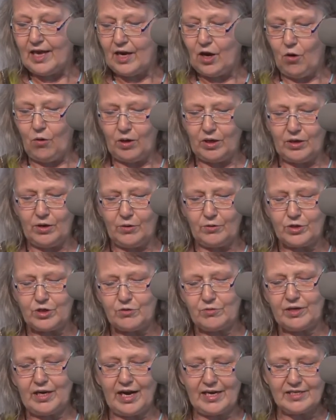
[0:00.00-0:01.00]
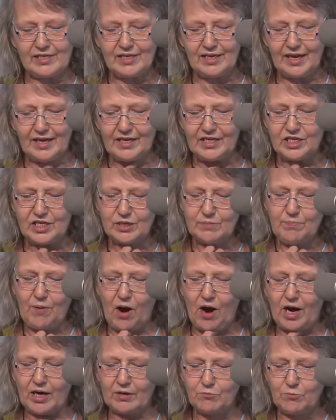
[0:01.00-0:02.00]
They go alone to an isolated
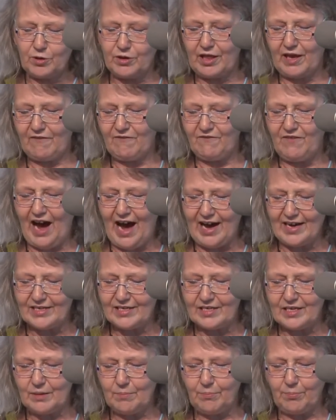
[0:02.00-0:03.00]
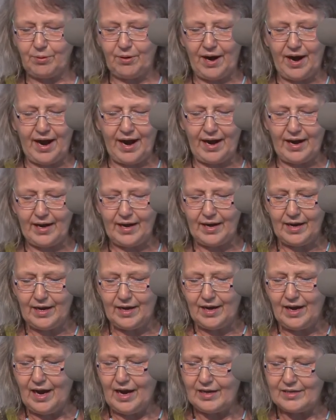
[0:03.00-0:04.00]
spot where they fast and pray
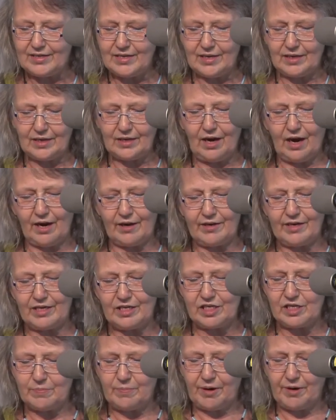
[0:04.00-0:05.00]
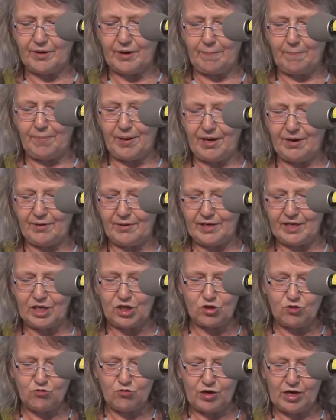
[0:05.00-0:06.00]
until a guardian spirit appeared
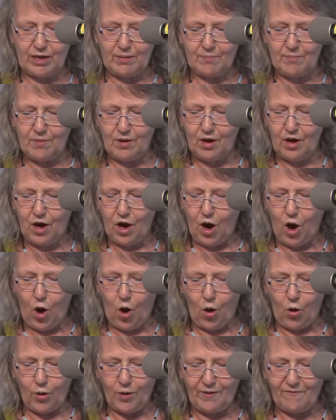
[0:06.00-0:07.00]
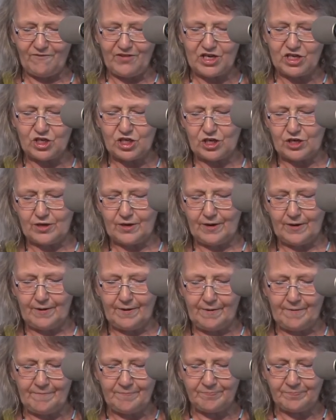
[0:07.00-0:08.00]
in a dream or a vision.
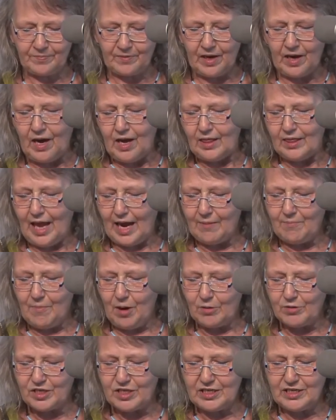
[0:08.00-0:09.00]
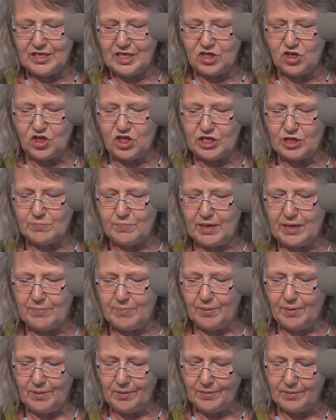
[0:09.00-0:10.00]
Like most indigenous
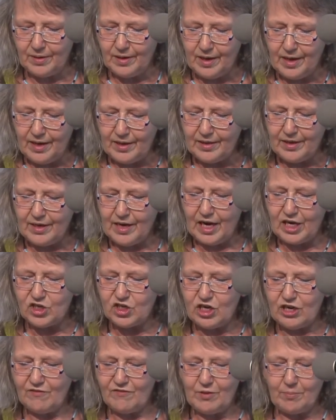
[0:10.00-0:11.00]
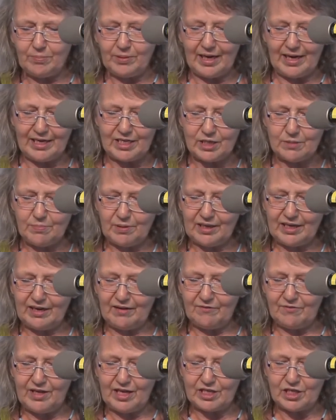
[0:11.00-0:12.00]
people, the Nation of the Plains
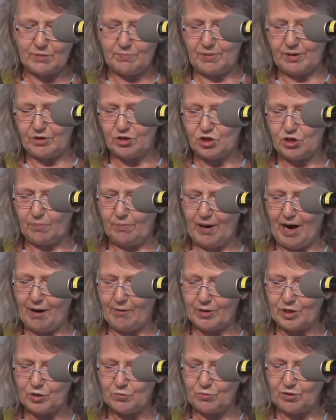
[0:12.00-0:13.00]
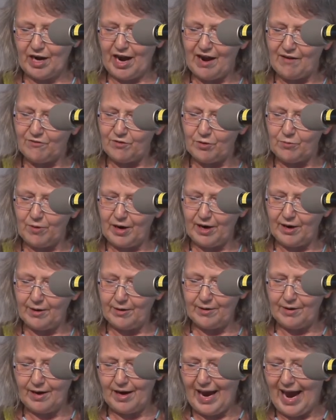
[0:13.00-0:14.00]
believed that spiritual powers were
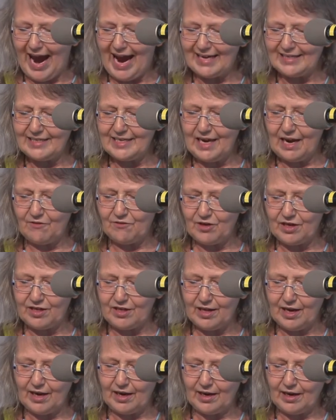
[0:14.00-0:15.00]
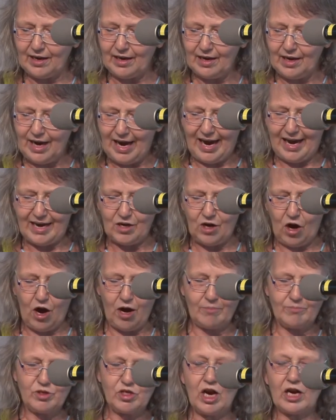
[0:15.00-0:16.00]
everywhere and in everything, in
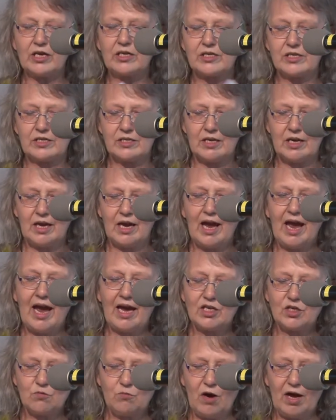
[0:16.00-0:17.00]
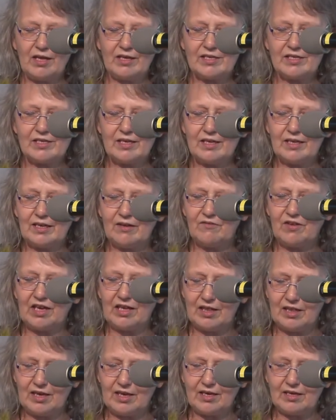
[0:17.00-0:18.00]
objects as well as in
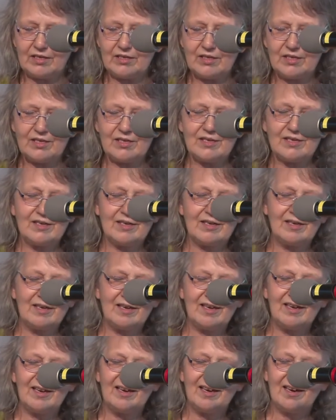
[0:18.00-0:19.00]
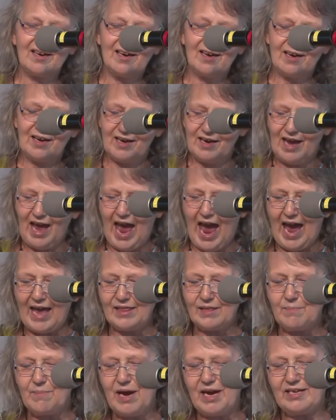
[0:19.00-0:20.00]
living things.
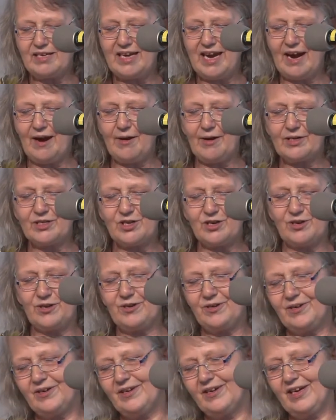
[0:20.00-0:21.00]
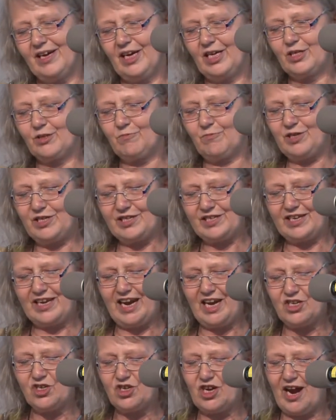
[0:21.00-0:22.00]
And the main character is
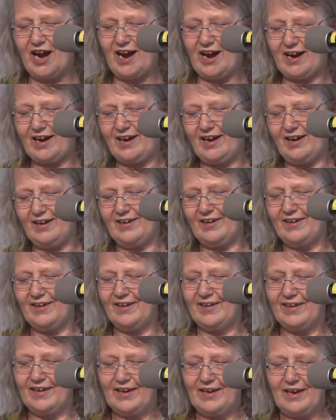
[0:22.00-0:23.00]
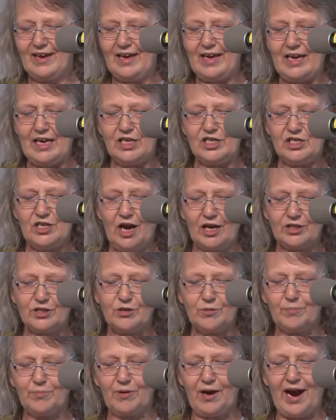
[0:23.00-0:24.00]
Wisakedjak. He's
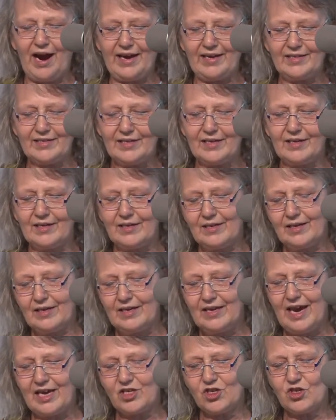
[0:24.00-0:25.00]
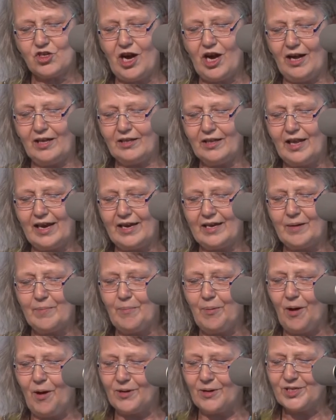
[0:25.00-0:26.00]
not too bright, he has childlike
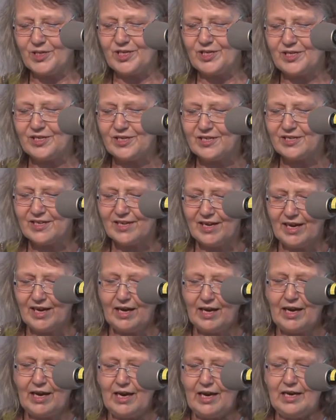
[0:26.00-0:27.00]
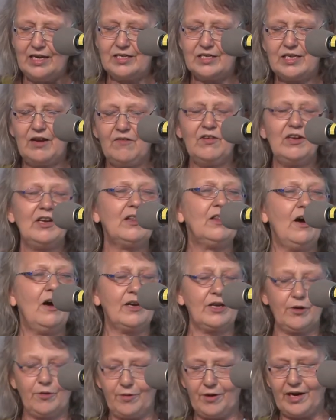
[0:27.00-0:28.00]
impulses. He's given a
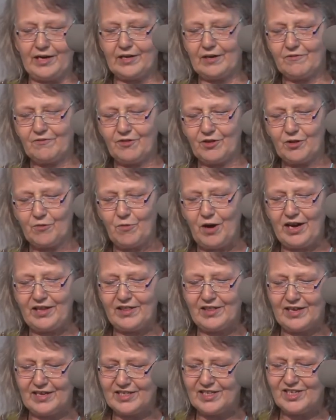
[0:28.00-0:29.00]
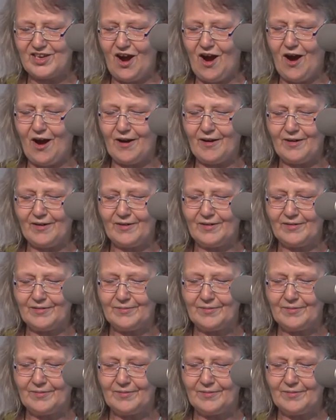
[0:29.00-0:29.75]
lot of credit for the way things are.